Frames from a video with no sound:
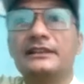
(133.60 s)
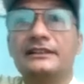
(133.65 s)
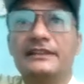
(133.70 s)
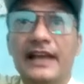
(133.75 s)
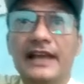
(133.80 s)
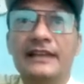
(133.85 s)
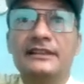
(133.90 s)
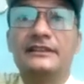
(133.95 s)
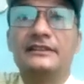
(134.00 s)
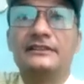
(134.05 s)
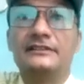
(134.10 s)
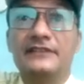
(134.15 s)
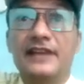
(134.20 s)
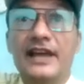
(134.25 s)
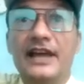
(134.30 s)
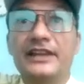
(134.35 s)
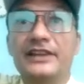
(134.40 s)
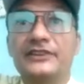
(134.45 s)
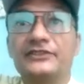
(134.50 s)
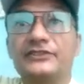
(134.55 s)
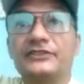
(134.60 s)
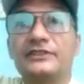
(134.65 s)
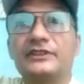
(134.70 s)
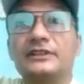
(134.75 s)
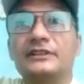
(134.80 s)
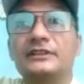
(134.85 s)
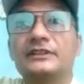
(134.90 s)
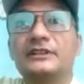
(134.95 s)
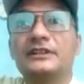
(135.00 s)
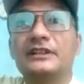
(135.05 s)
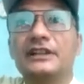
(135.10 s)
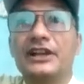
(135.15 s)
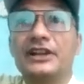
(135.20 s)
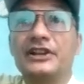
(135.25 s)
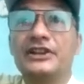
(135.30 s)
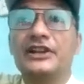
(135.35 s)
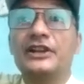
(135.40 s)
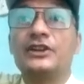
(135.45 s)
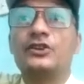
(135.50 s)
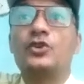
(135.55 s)
Then there is
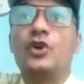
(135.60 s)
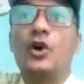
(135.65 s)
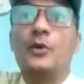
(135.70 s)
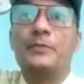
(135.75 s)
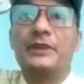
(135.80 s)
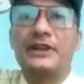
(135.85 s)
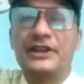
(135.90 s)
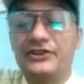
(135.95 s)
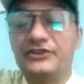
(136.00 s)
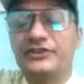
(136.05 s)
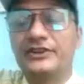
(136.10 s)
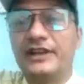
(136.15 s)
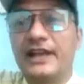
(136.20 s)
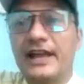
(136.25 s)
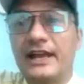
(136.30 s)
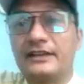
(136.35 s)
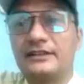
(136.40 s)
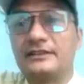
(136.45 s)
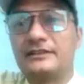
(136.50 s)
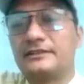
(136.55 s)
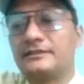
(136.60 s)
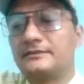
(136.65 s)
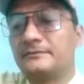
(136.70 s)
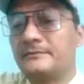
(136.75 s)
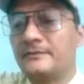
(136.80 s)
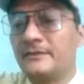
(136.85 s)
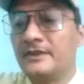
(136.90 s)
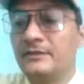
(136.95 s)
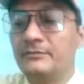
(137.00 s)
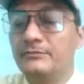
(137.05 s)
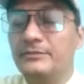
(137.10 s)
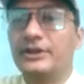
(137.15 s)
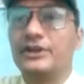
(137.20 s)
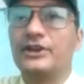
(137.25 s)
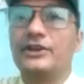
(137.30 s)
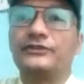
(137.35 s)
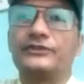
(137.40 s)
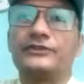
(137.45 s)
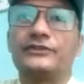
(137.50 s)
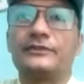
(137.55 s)
Indian Competition Act,
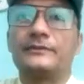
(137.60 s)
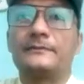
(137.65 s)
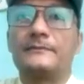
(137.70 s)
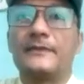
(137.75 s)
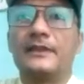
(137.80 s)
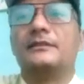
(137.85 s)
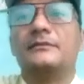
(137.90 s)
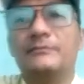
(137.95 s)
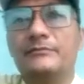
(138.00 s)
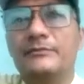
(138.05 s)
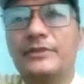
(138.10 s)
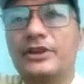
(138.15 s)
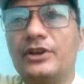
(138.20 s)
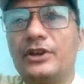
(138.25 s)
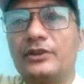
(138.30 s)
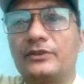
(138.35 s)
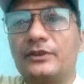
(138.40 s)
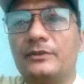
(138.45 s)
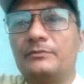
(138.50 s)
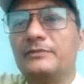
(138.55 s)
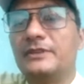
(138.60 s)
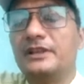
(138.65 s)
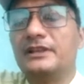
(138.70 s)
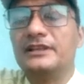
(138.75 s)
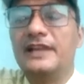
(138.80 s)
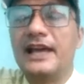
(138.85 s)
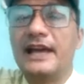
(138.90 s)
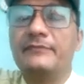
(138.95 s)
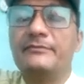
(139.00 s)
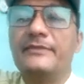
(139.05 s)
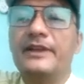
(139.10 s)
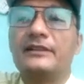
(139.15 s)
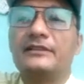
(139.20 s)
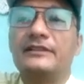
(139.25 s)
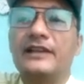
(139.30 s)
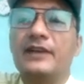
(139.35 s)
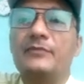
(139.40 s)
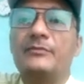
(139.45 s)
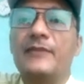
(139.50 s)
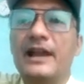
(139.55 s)
because
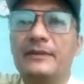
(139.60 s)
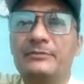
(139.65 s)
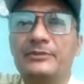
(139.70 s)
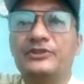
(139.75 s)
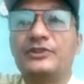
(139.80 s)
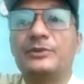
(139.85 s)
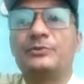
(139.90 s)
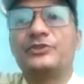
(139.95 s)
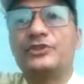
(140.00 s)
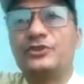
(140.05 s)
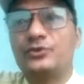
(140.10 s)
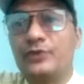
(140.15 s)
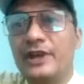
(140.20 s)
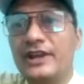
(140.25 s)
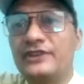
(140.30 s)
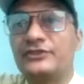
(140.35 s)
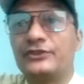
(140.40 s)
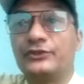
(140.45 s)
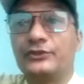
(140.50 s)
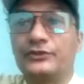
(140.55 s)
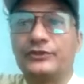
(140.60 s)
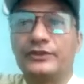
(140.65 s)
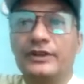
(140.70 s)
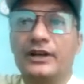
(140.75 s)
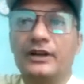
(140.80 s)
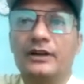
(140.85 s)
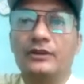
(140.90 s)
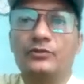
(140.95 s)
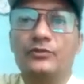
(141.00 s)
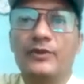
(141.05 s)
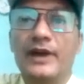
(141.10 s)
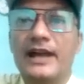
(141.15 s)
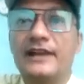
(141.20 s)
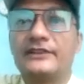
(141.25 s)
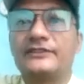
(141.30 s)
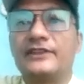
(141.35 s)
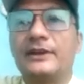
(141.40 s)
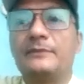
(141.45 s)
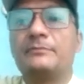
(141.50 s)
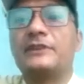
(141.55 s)
there might be some situations
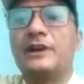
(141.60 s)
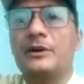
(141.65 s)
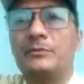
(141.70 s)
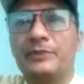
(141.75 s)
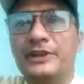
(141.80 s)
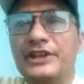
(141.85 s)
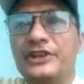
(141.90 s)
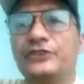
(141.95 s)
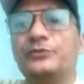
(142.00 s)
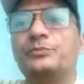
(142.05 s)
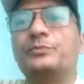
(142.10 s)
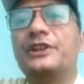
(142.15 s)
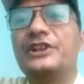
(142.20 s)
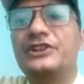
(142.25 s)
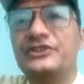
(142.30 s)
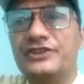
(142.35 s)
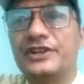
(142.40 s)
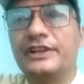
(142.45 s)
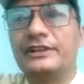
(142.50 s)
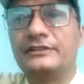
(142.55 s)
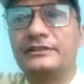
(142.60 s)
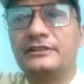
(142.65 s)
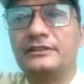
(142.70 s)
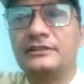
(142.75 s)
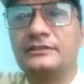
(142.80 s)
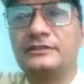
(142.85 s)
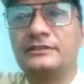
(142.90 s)
where some companies breaching